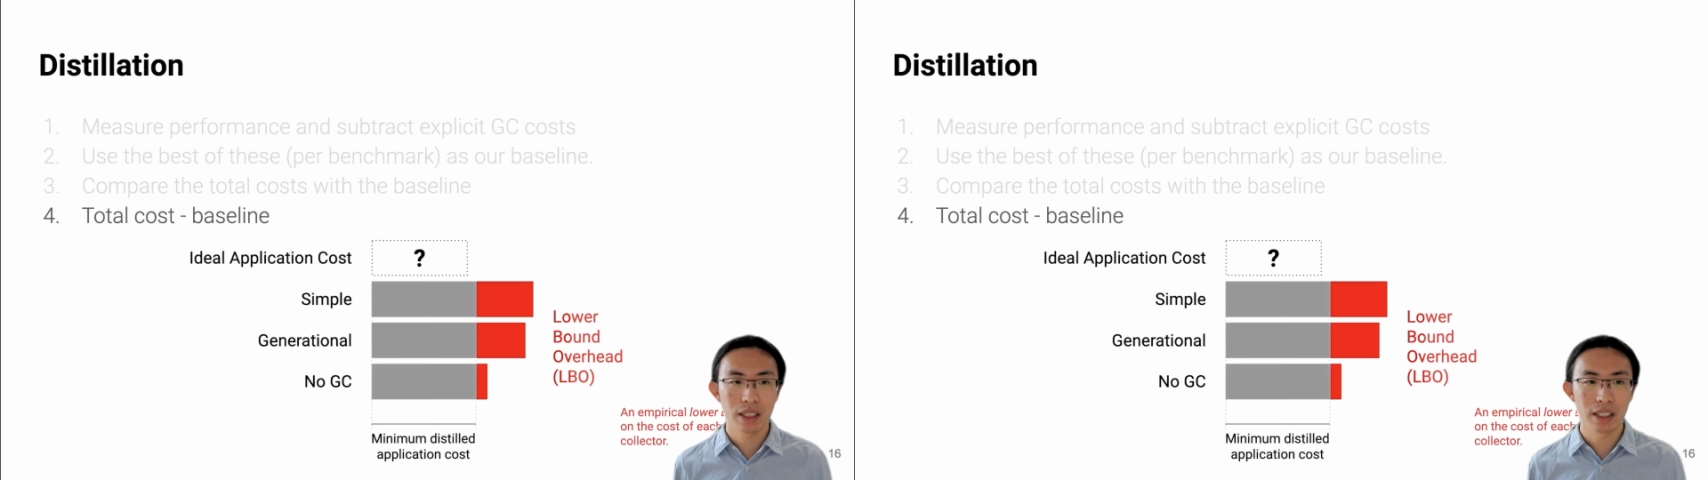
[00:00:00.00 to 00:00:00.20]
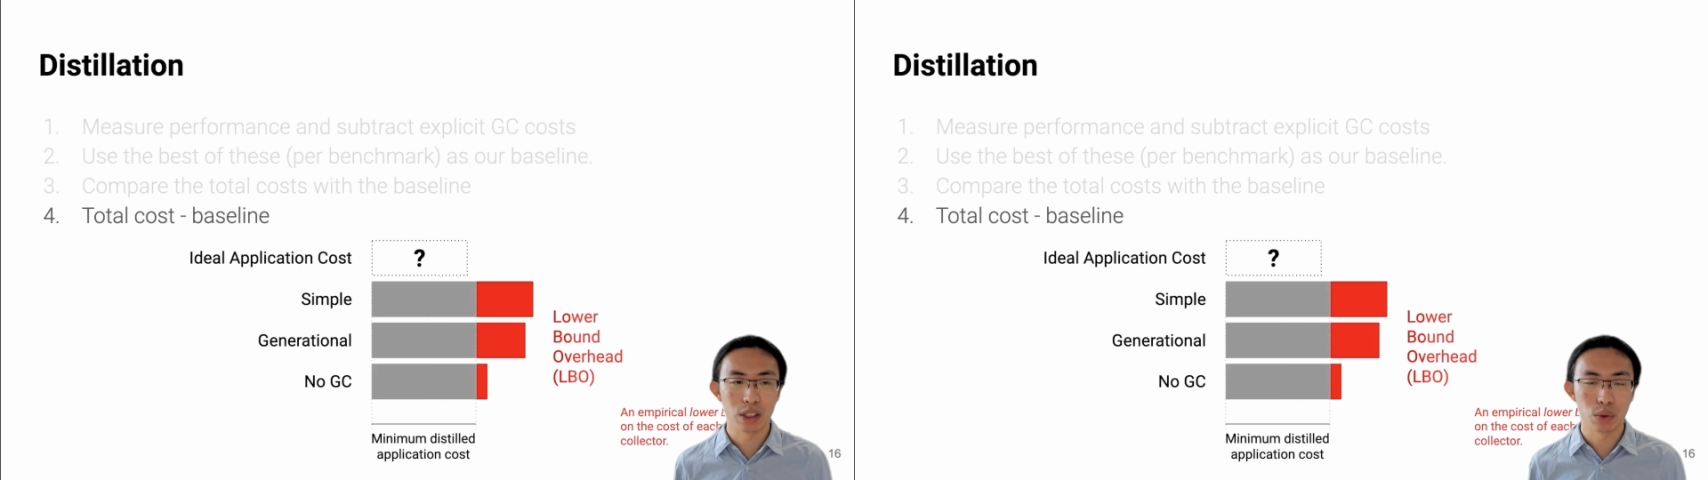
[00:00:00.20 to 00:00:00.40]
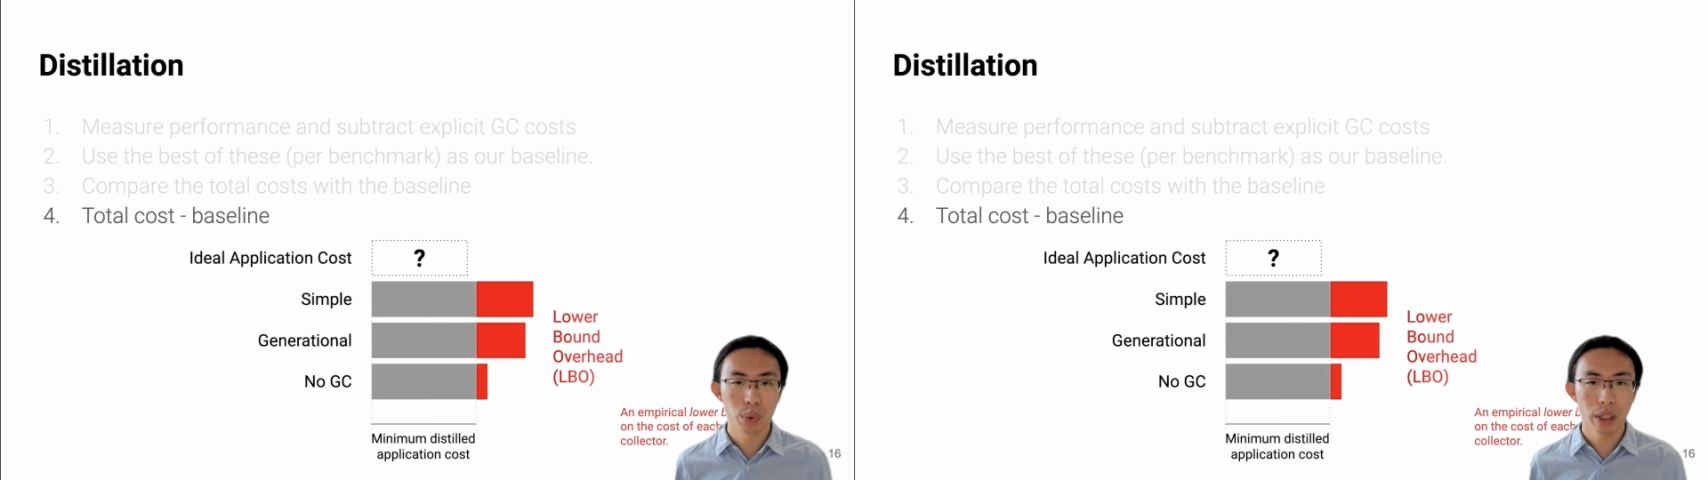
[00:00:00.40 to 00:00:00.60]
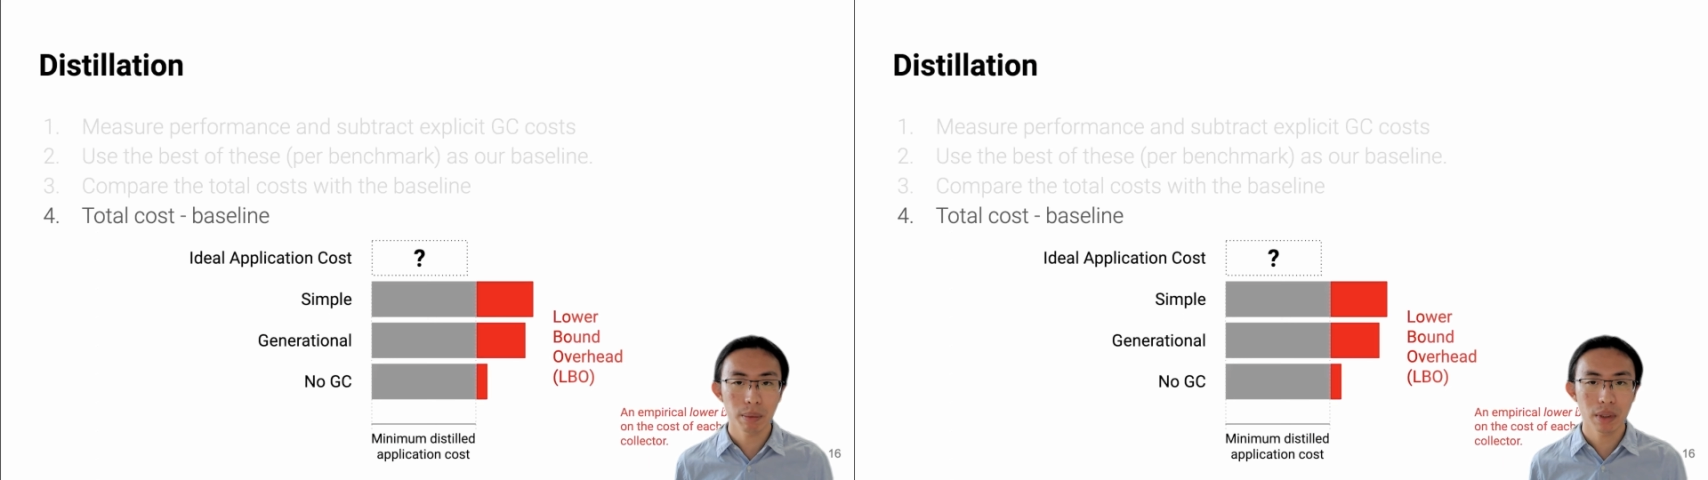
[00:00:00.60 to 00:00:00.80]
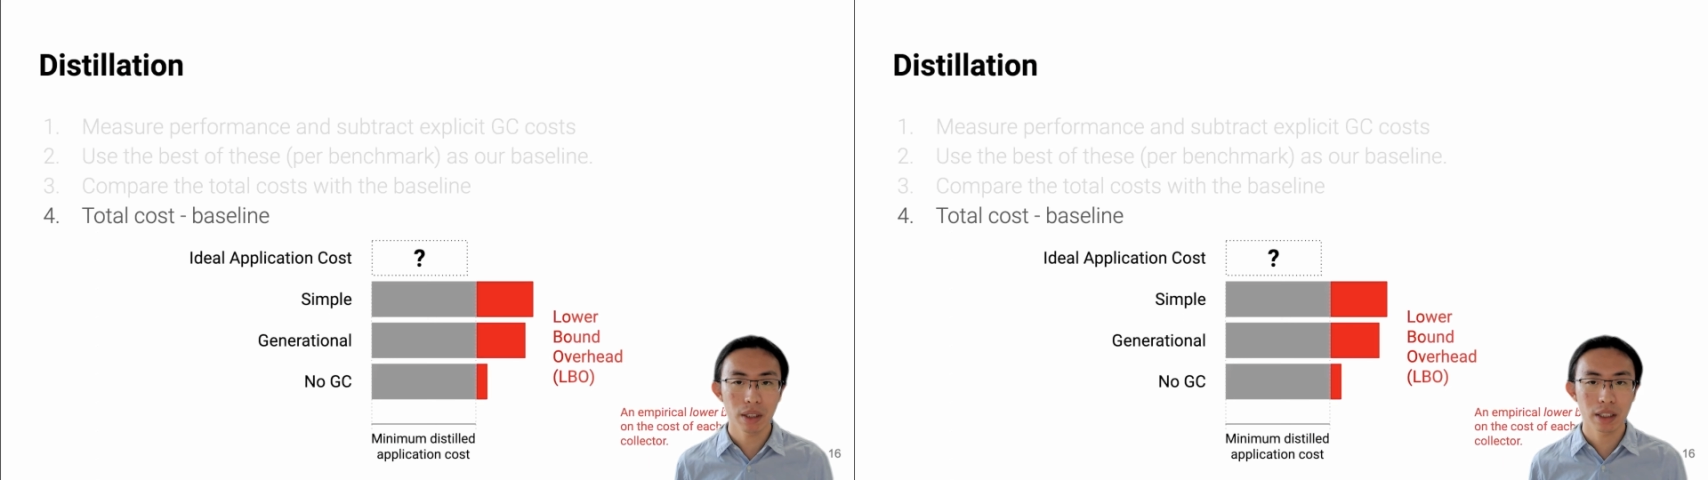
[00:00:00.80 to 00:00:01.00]
these red
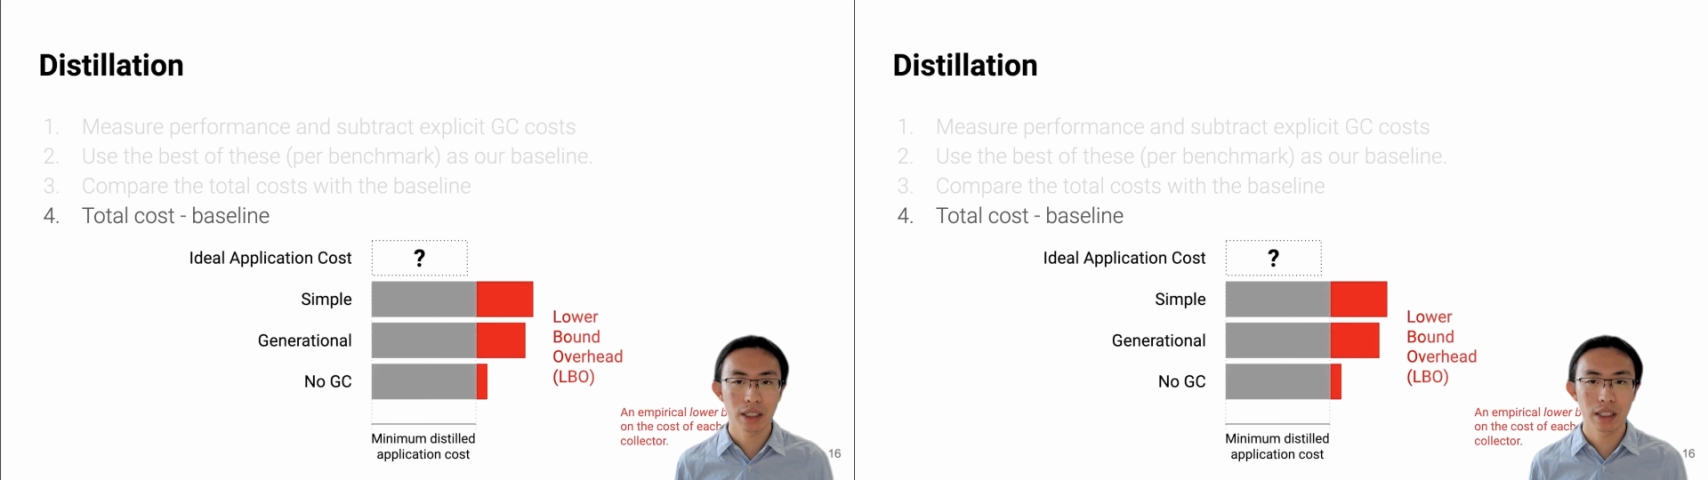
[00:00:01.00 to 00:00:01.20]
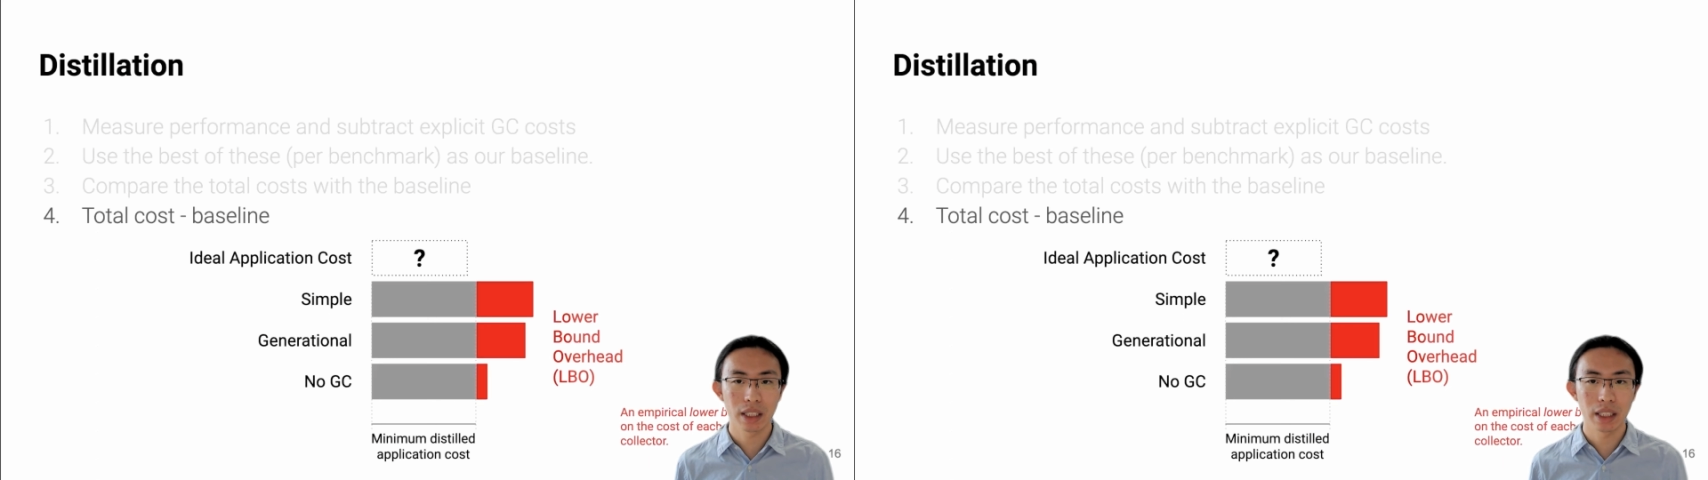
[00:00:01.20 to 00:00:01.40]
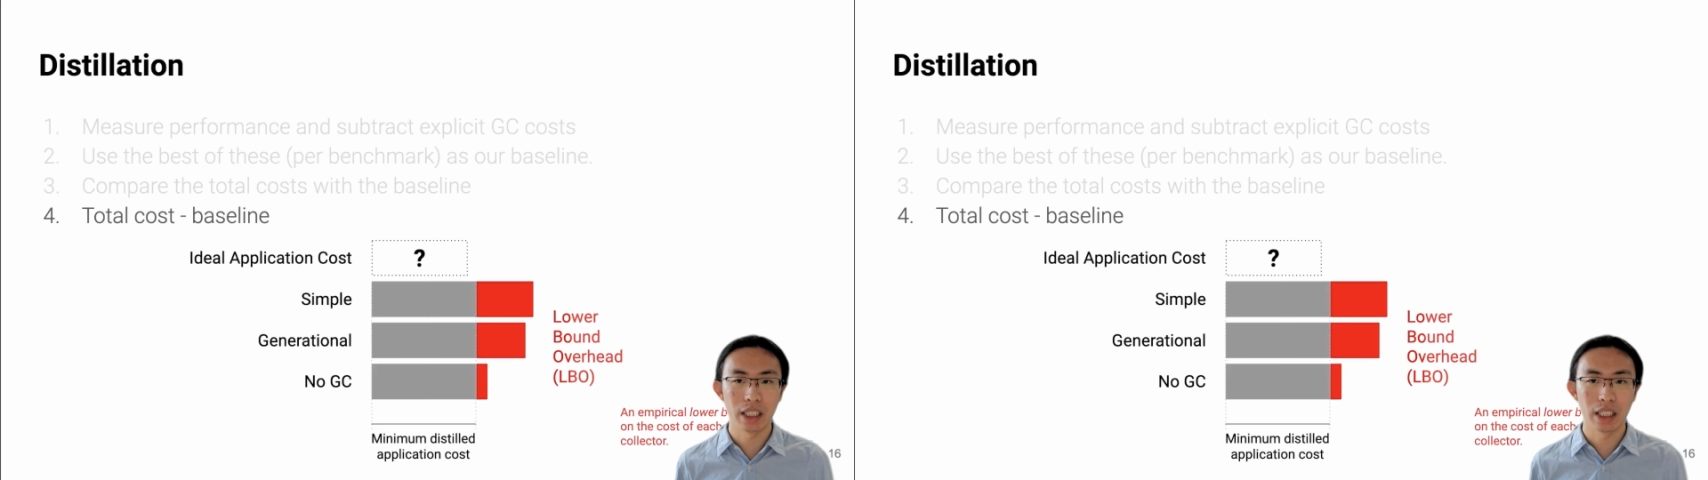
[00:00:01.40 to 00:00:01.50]
blocks,